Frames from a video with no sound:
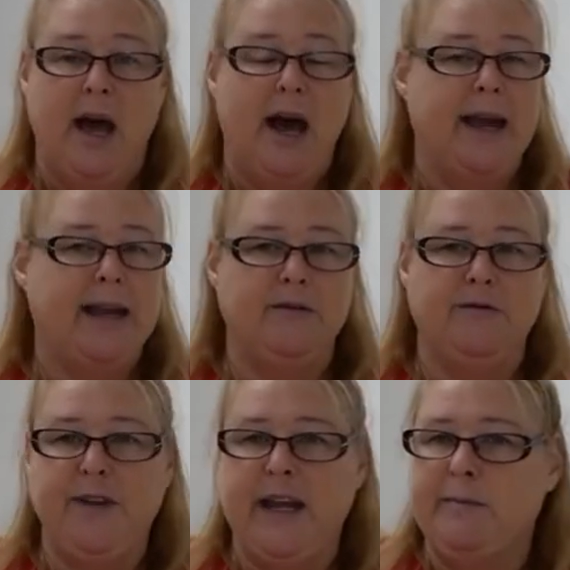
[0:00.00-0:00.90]
I can
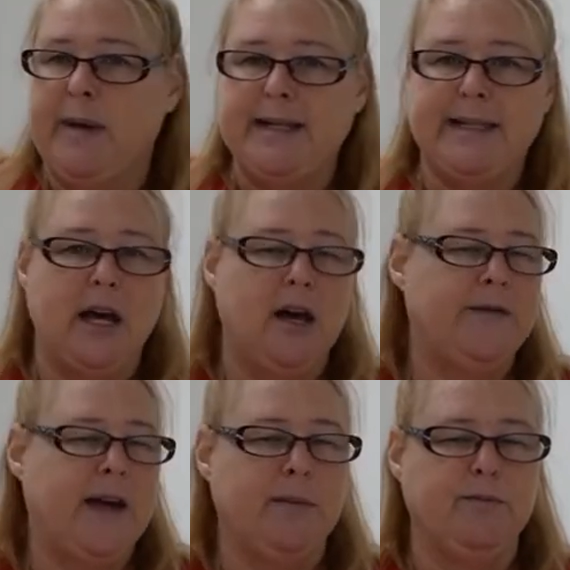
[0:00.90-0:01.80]
feed myself,
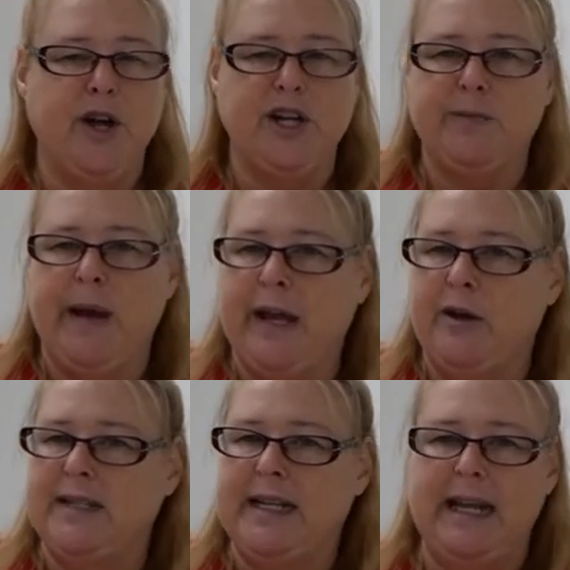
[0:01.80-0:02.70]
I can brush my
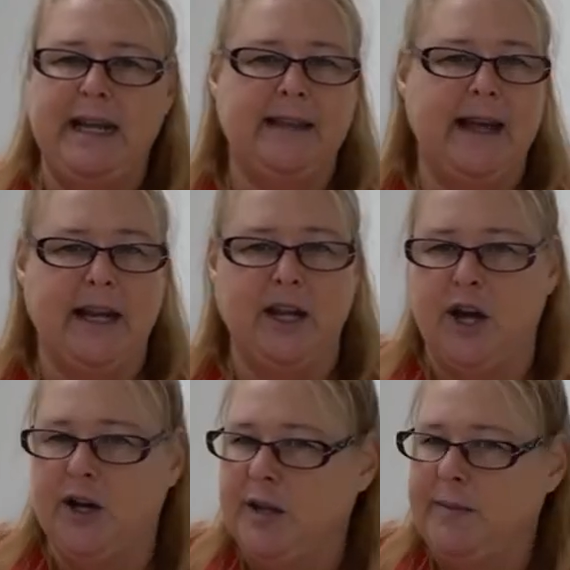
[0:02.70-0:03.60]
own teeth, I can
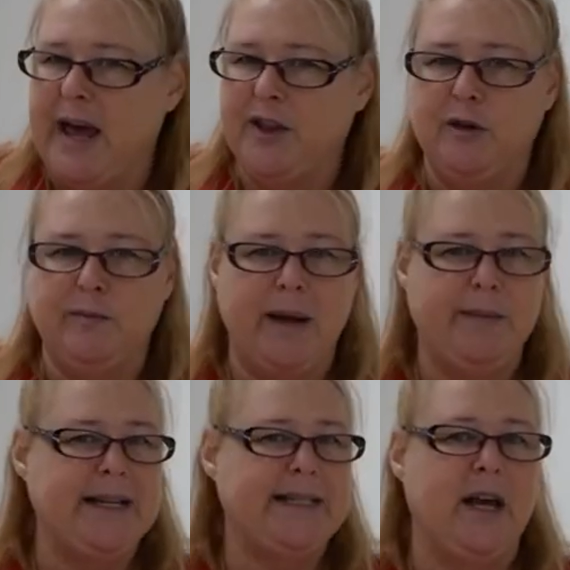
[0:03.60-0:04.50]
go to the bathroom by
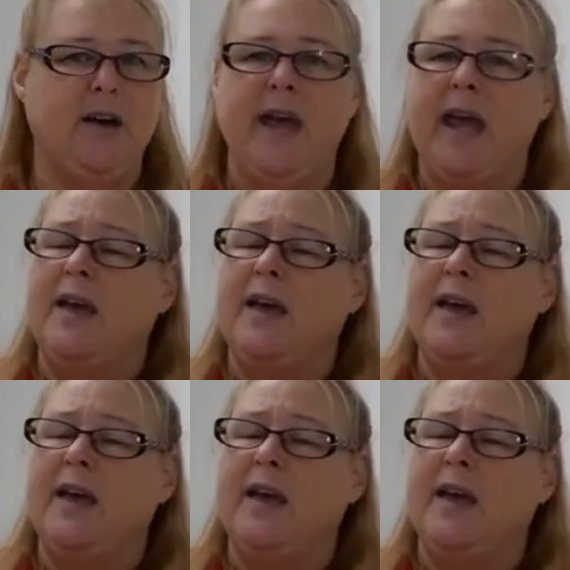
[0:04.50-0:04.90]
myself.